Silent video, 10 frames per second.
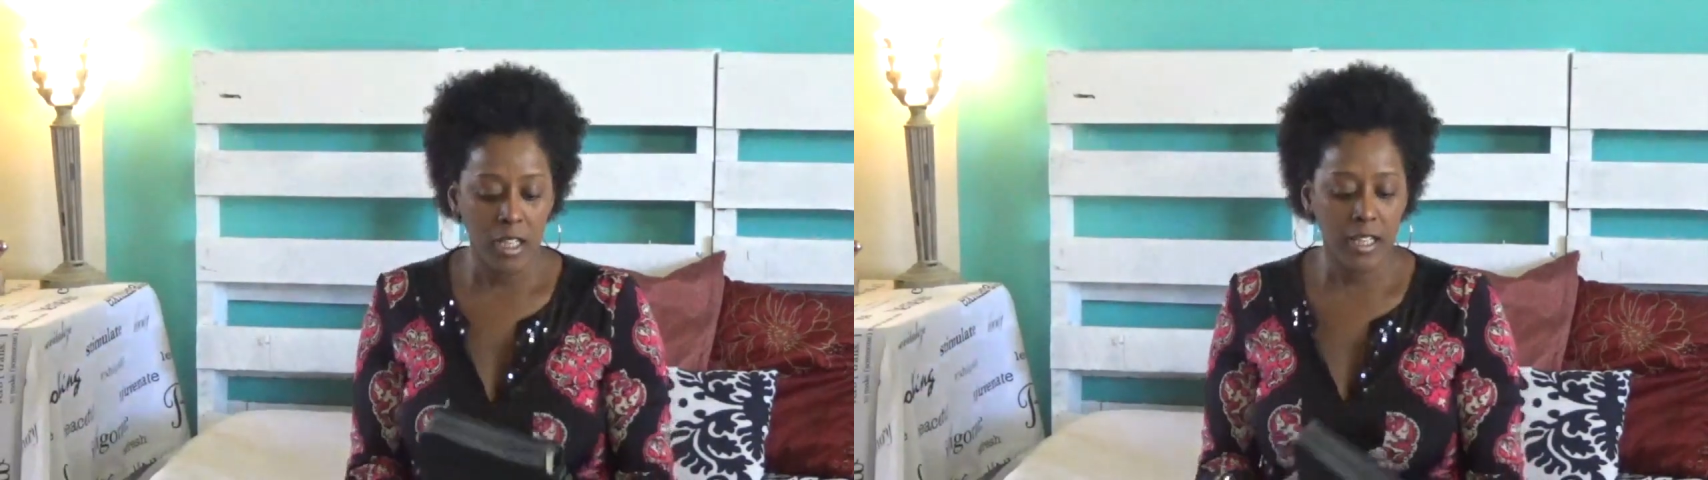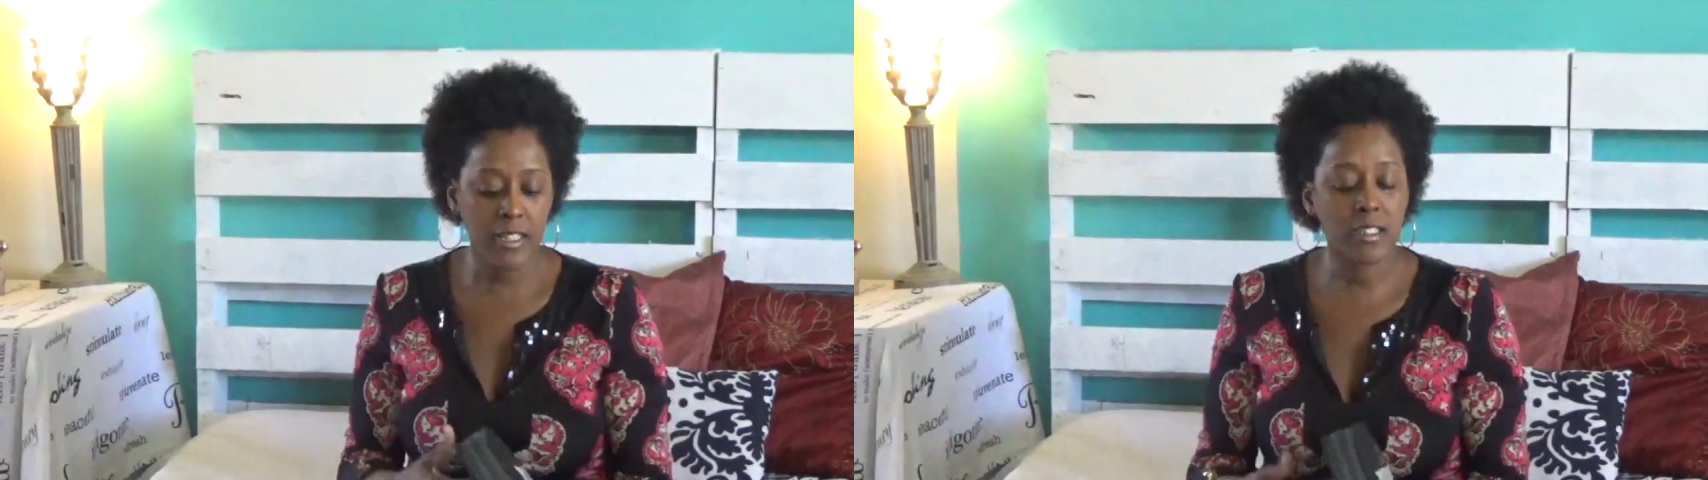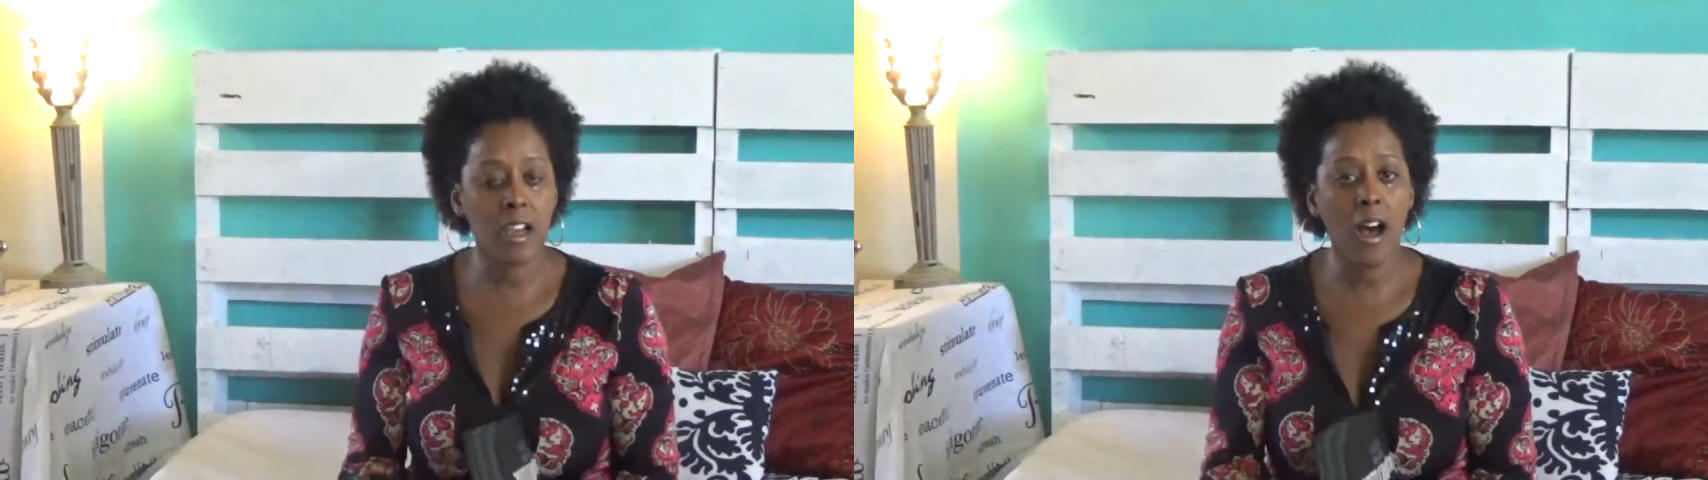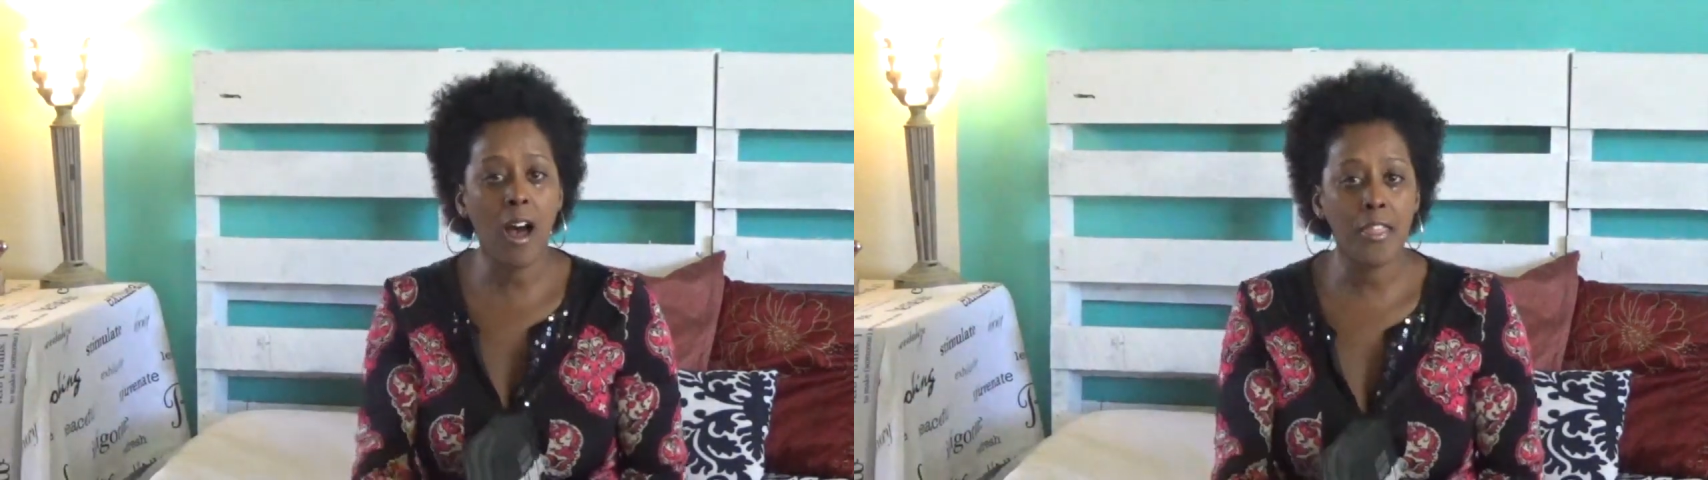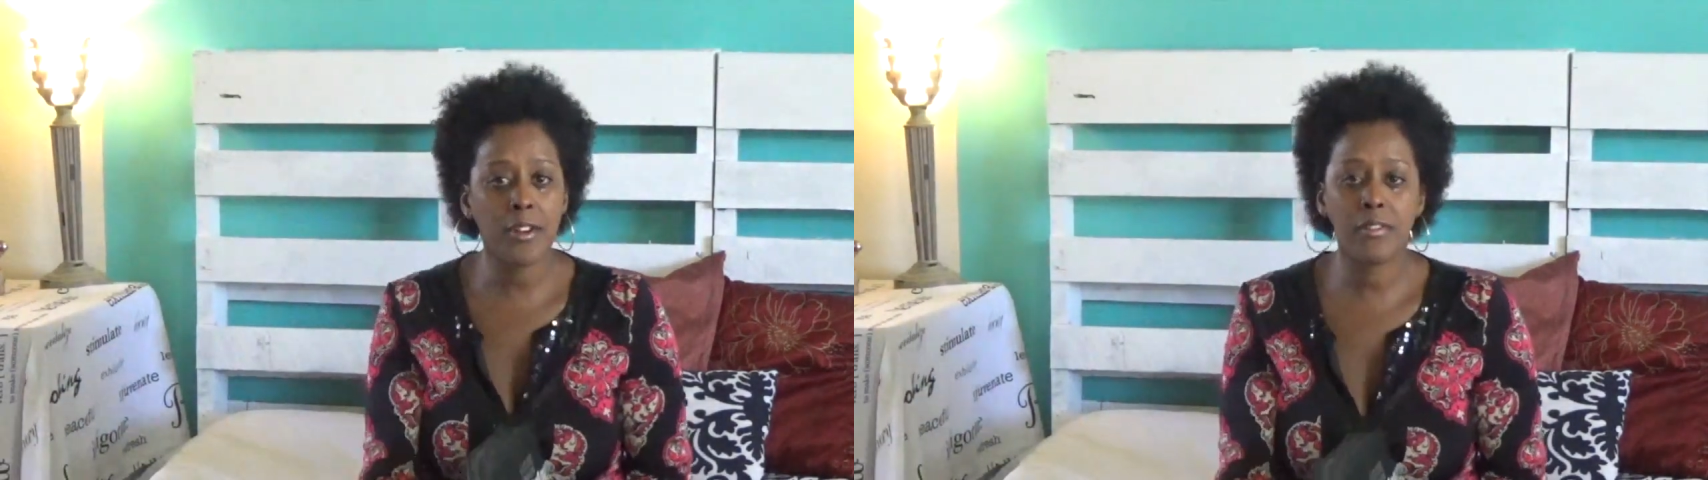He is the
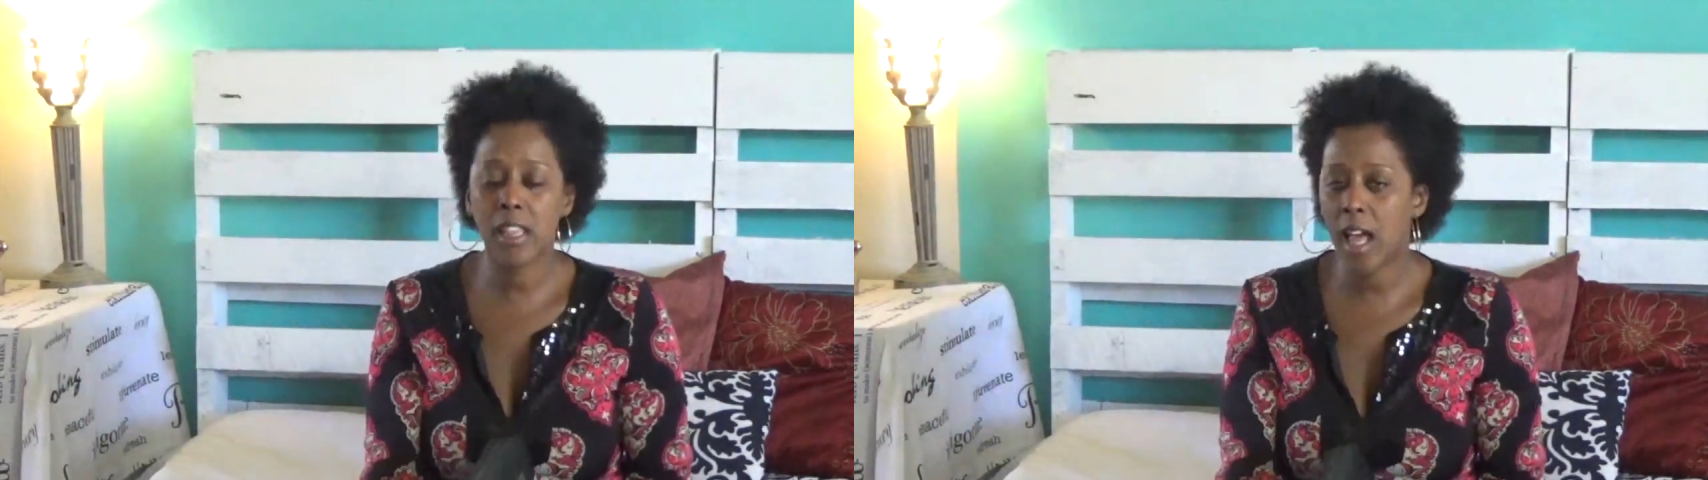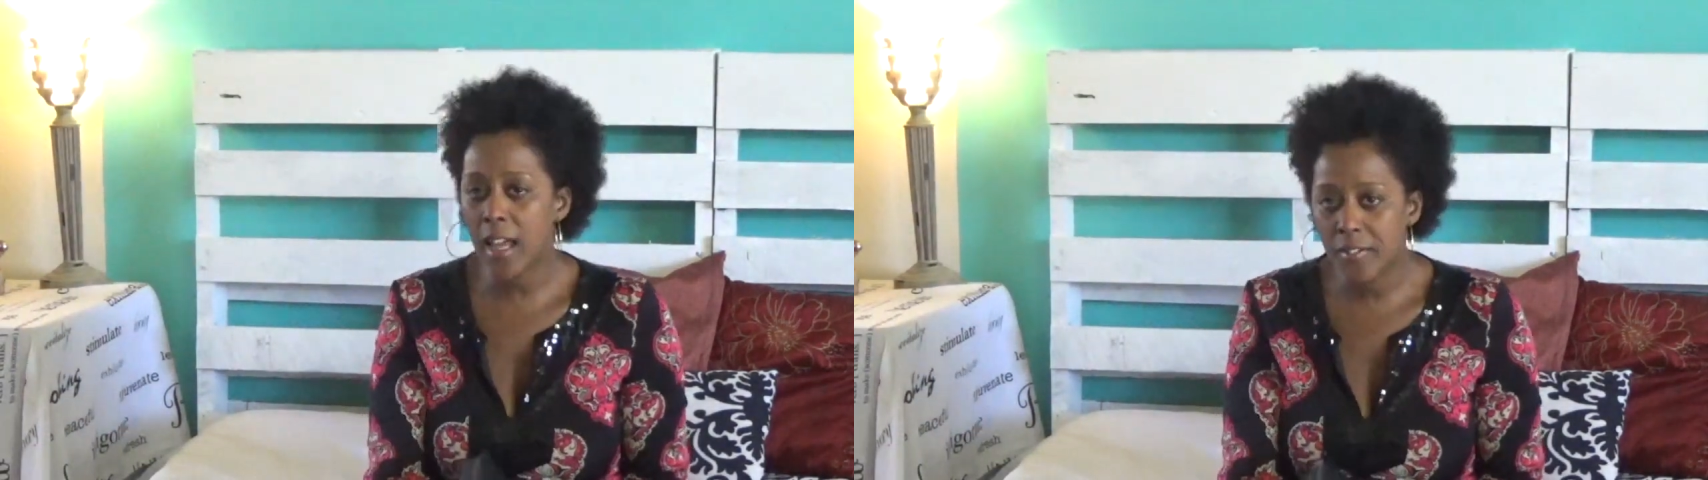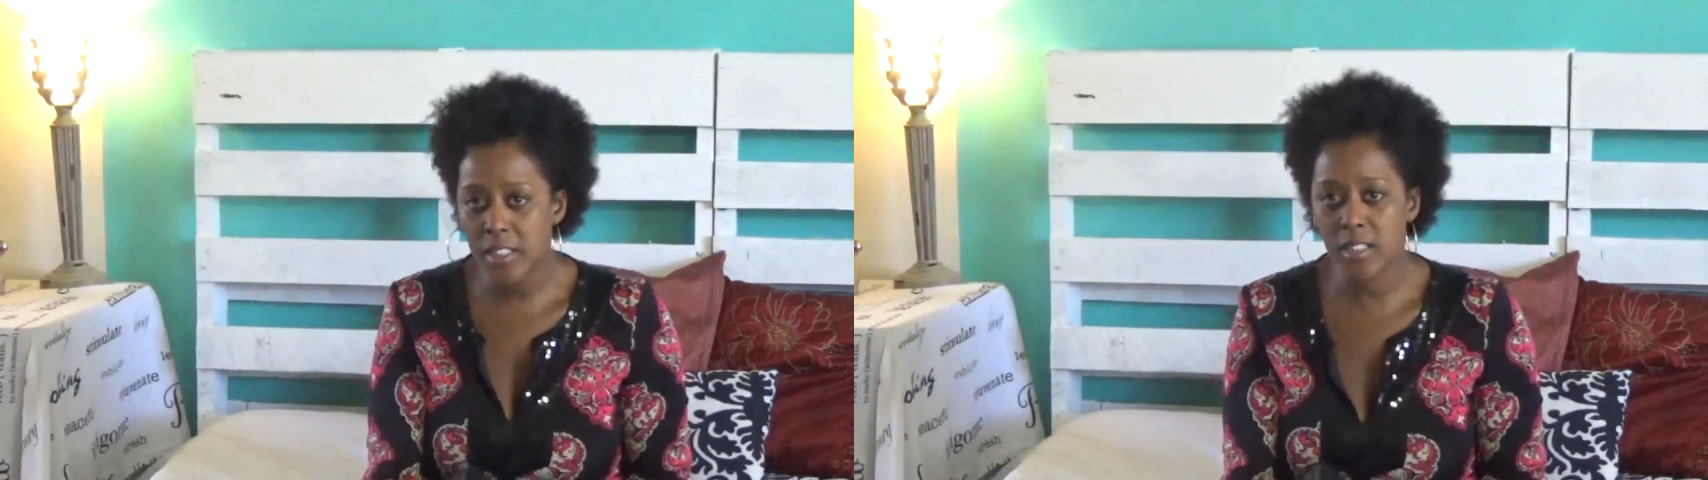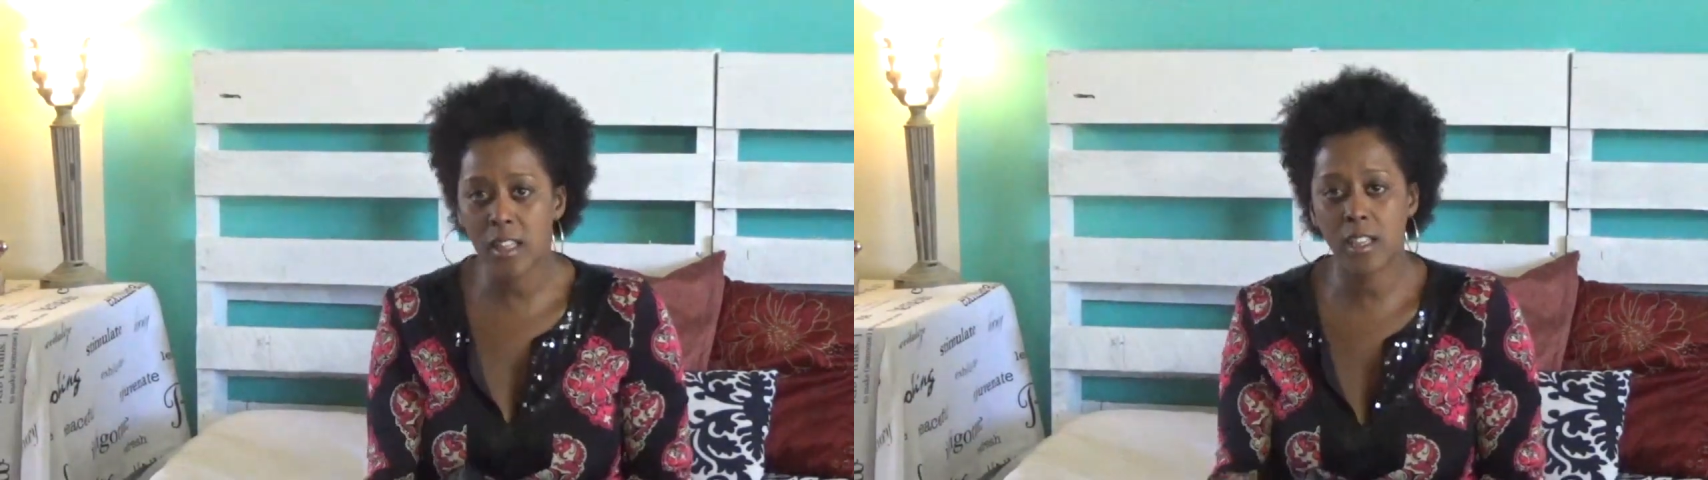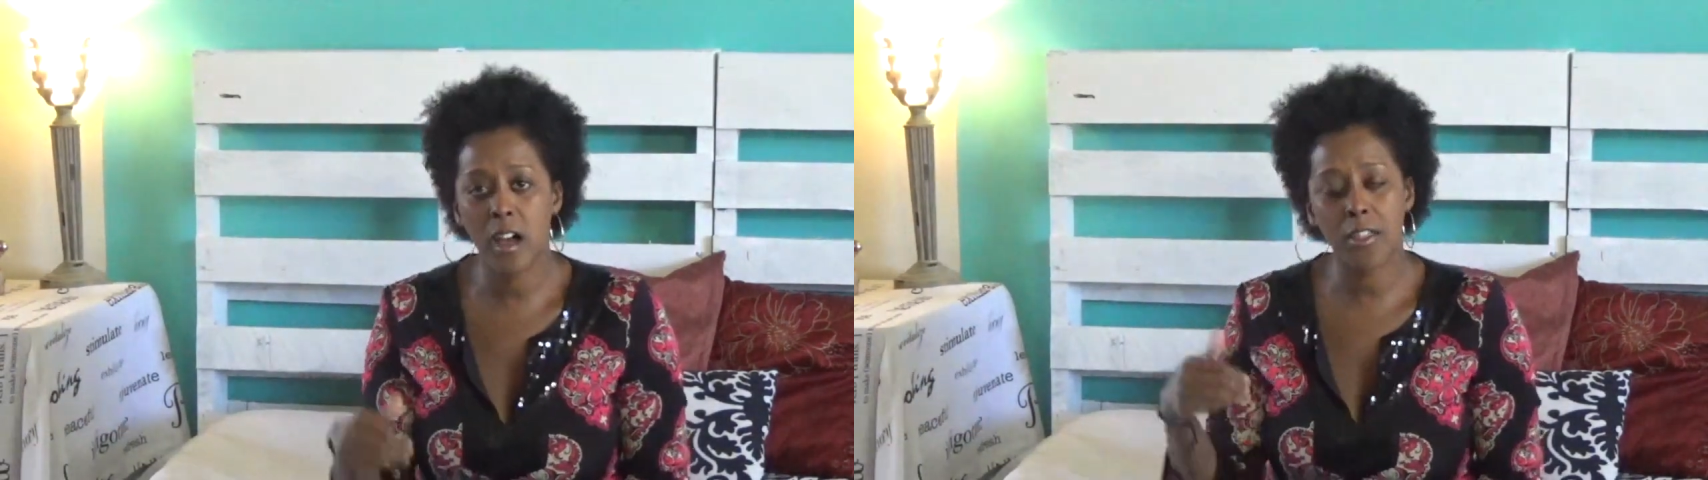author of life. He's
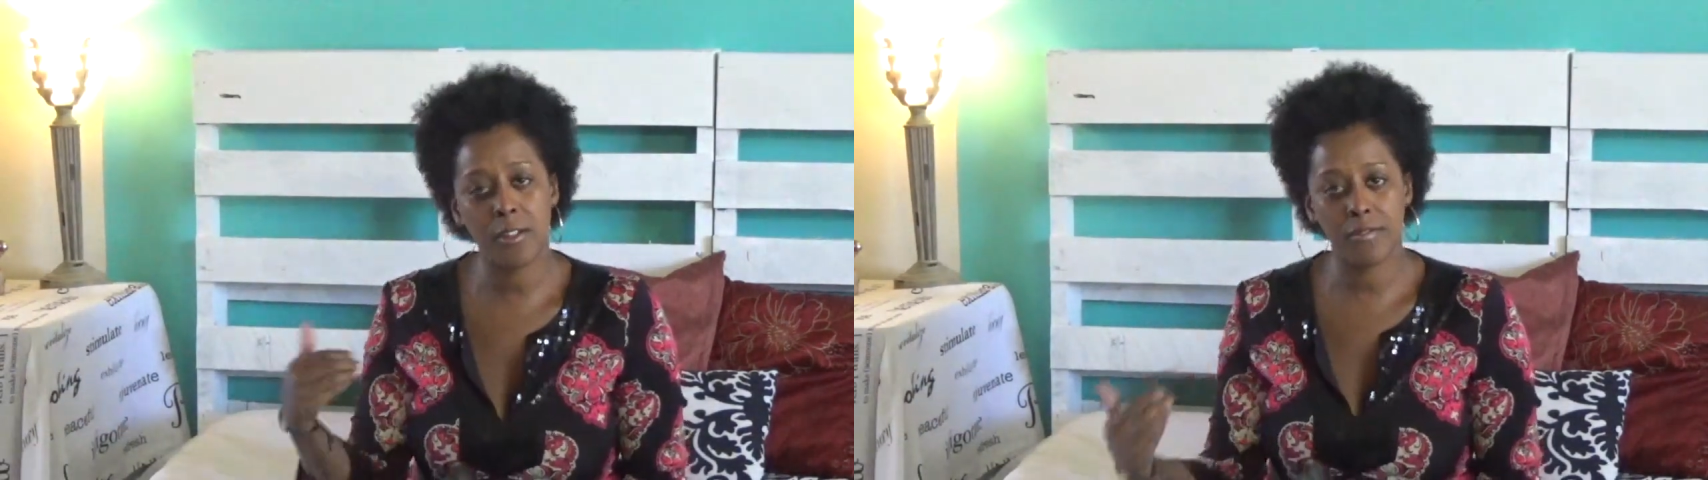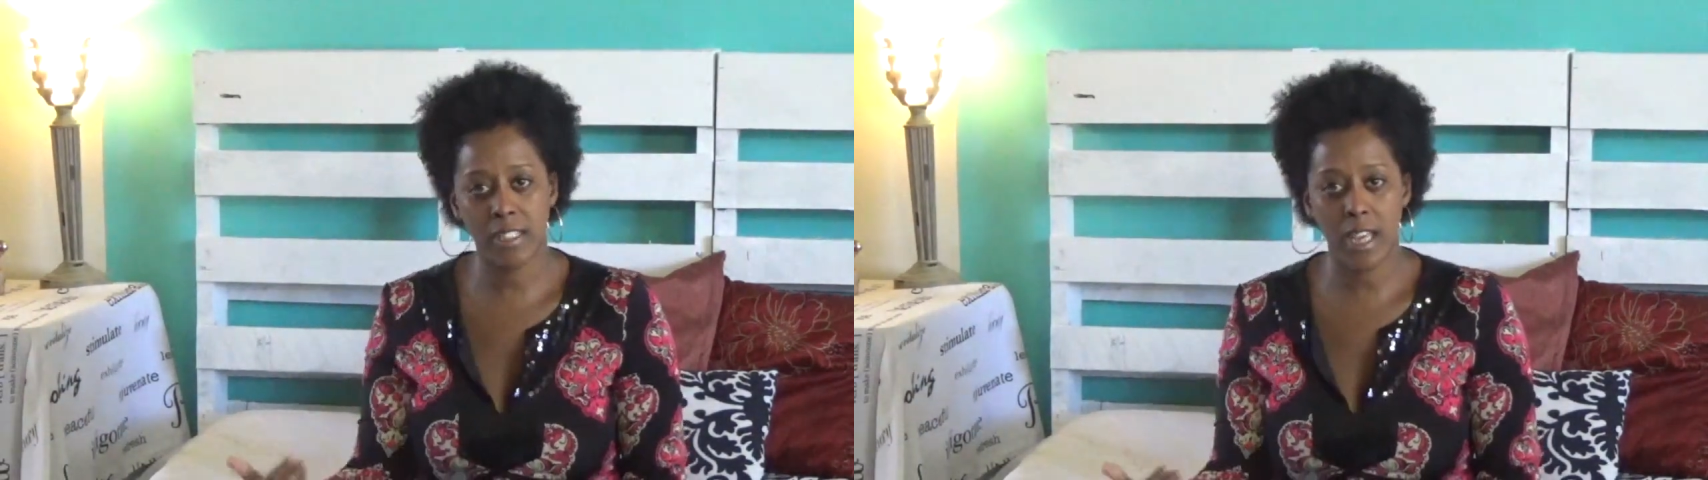not the author of